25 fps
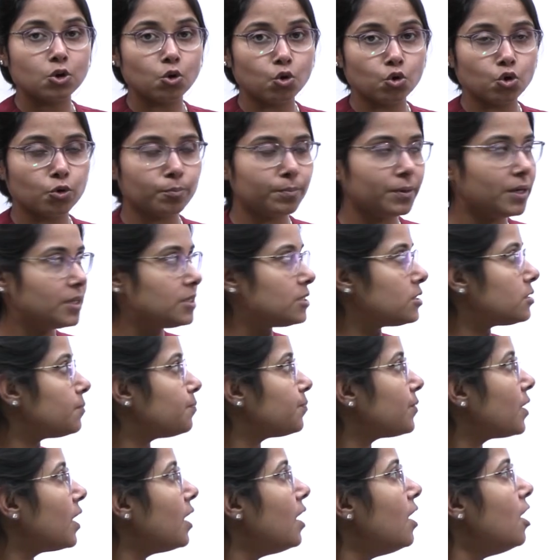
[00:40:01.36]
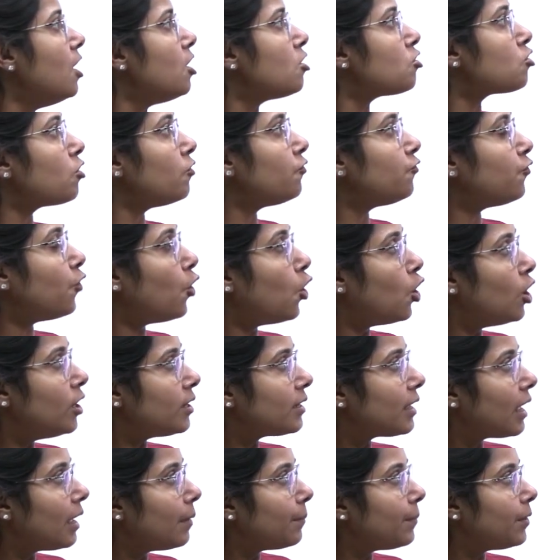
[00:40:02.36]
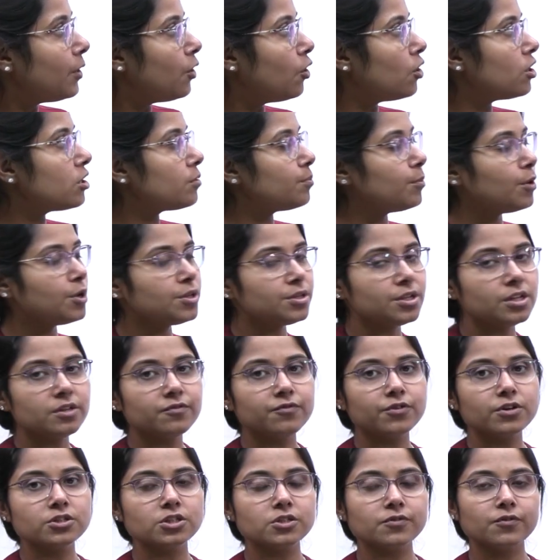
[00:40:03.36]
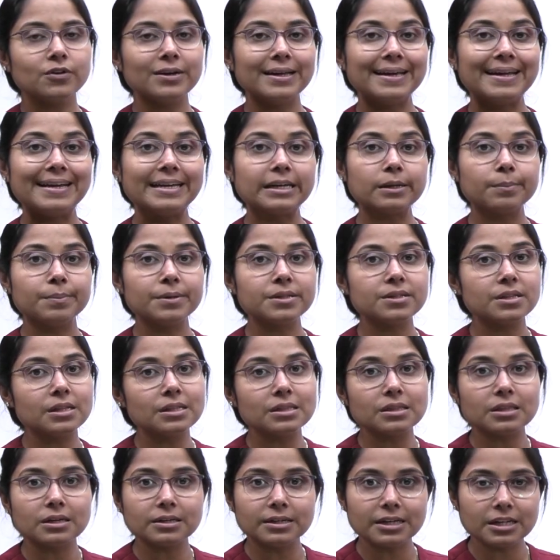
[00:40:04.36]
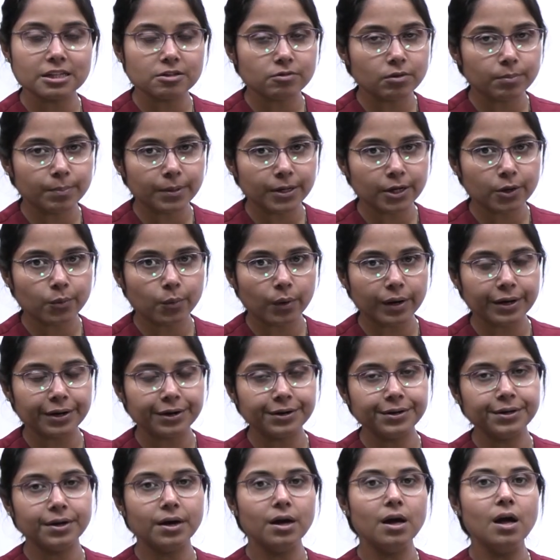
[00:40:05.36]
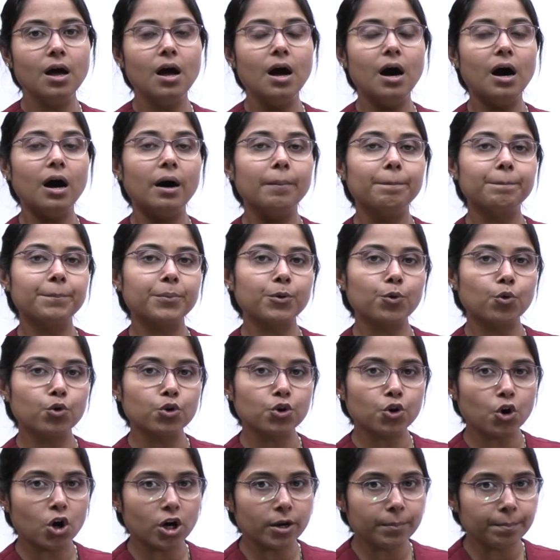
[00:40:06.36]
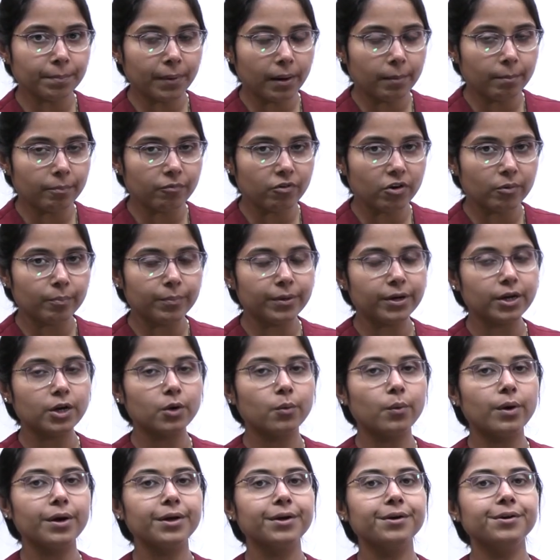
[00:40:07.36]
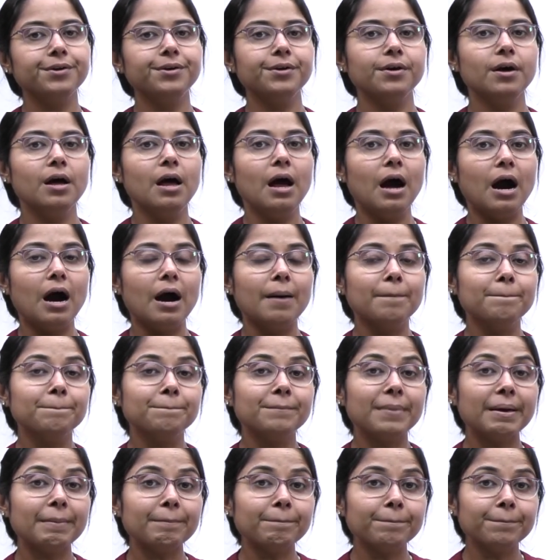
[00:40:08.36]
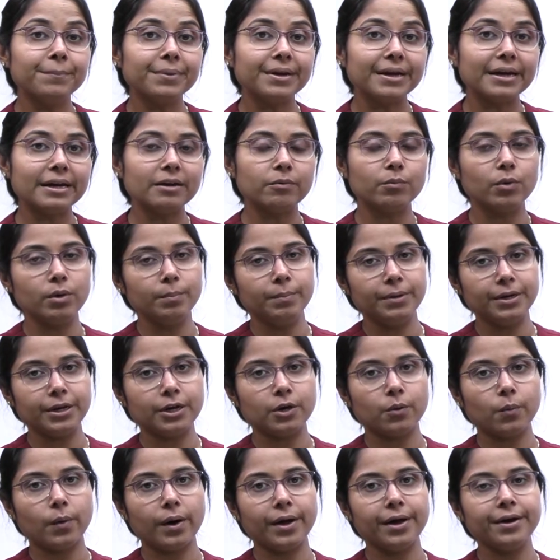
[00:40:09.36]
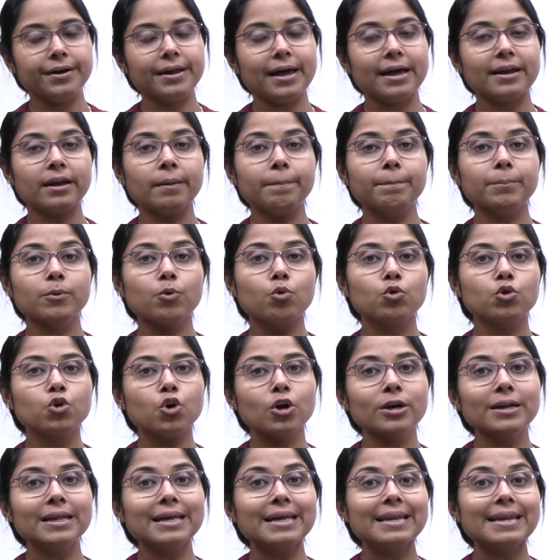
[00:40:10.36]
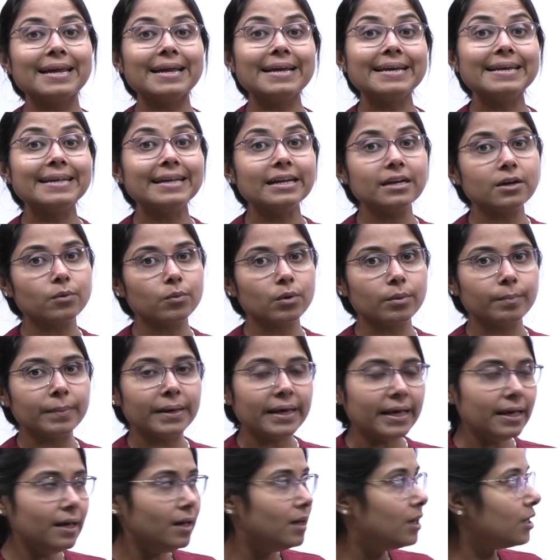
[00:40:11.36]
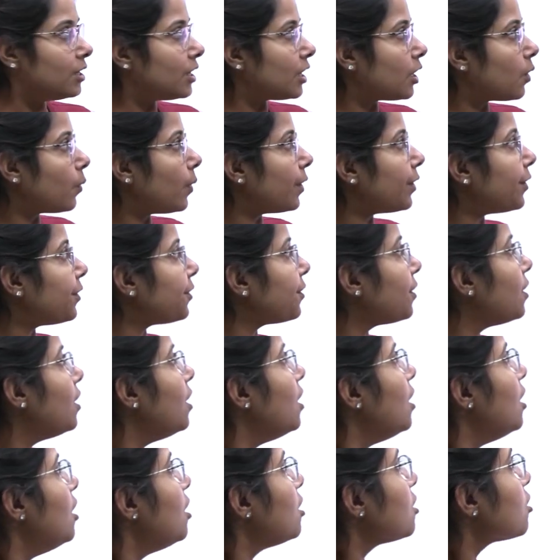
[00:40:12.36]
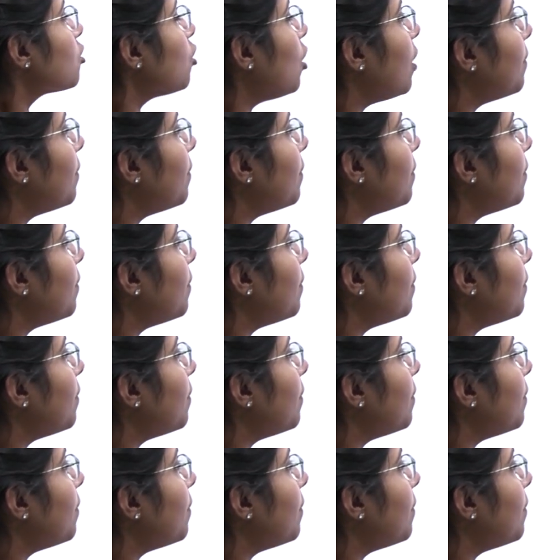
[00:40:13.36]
chloroplast. So for chemiosmosis, first of all, ATP synthetase will be required, a proton pump will be required, a membrane will be required, and a proton gradient will be required. So